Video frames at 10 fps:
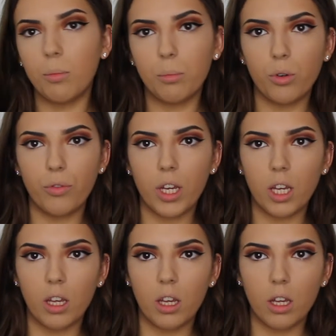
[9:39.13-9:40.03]

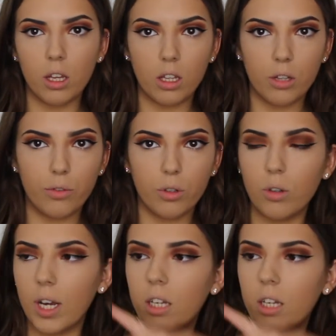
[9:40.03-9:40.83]
Morphe E4